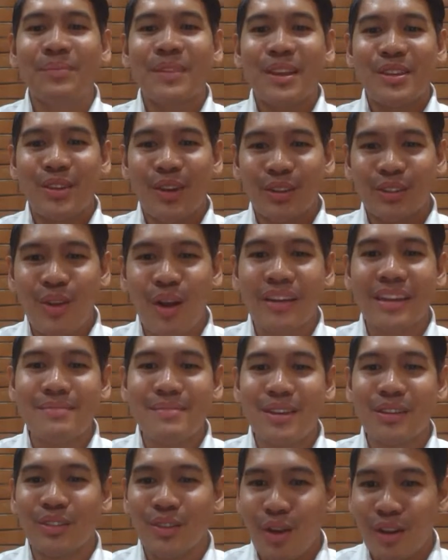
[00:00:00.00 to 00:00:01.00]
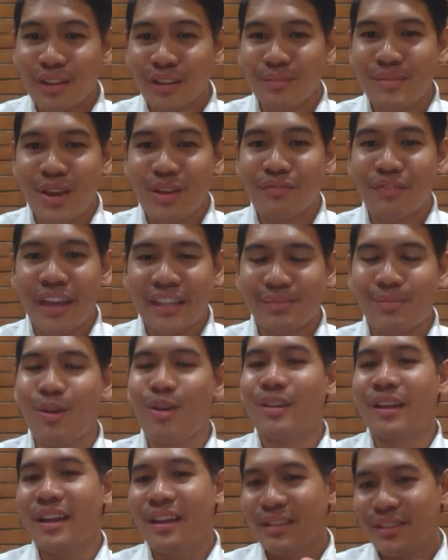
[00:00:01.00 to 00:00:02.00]
You're talking me, you're talking to me on
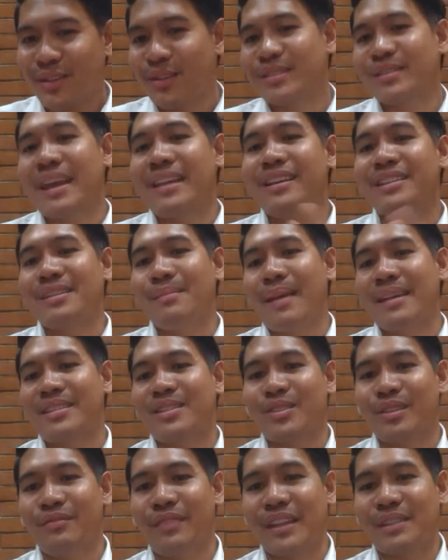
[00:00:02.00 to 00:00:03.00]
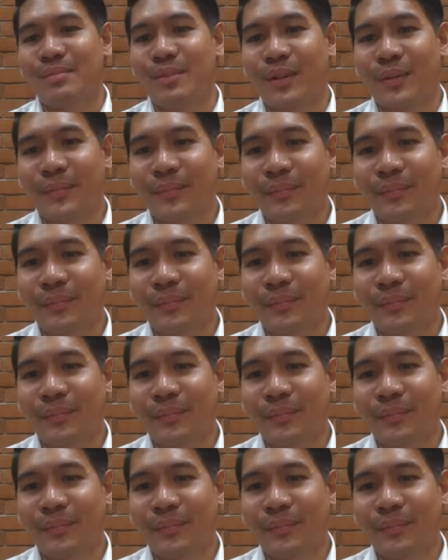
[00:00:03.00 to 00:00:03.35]
Facebook, so send us a message on Facebook.